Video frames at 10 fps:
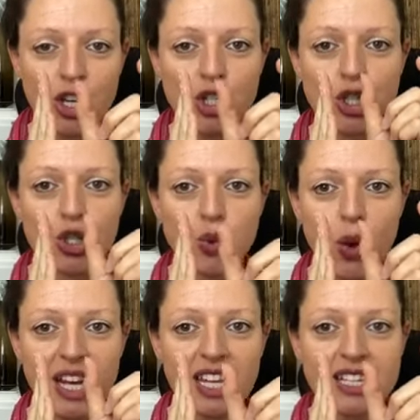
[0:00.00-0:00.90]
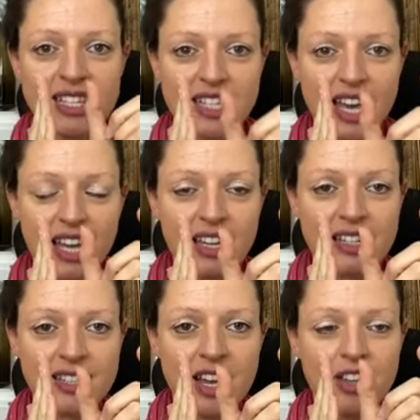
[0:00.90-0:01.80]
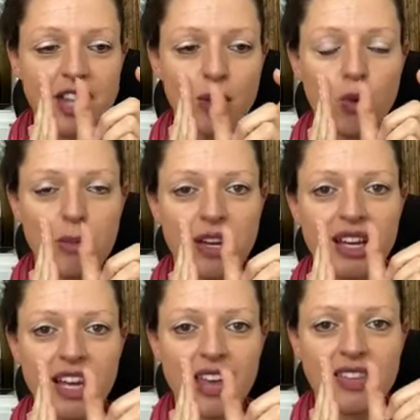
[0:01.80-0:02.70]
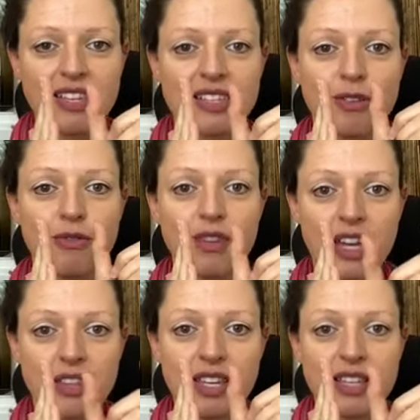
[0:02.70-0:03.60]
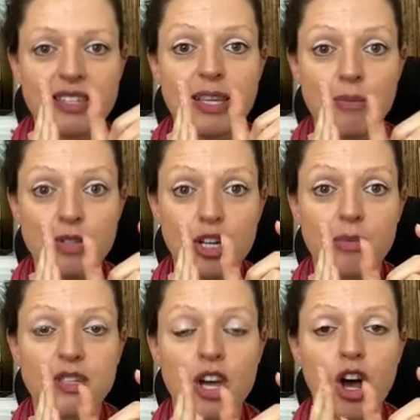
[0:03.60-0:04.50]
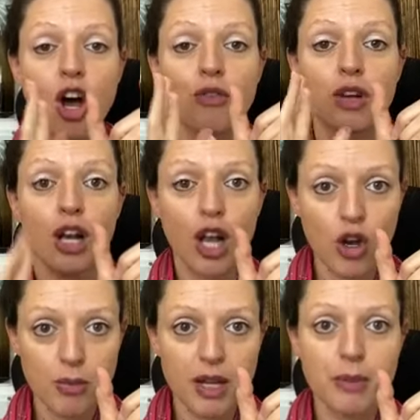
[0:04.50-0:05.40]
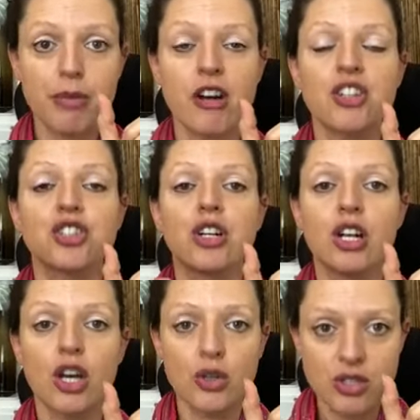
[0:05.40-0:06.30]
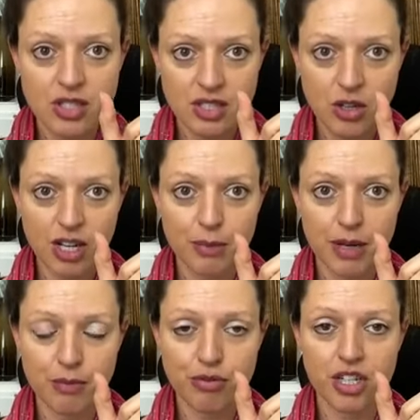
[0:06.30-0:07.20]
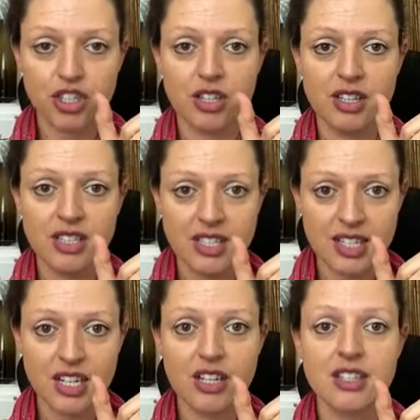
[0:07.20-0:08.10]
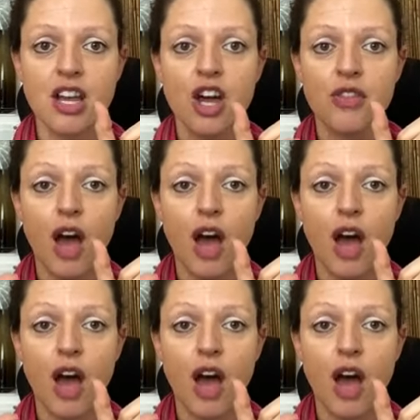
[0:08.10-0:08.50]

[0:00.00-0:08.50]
to 26 that women can get these symptoms of low blood pressure, low systolic blood pressure, the dizziness, the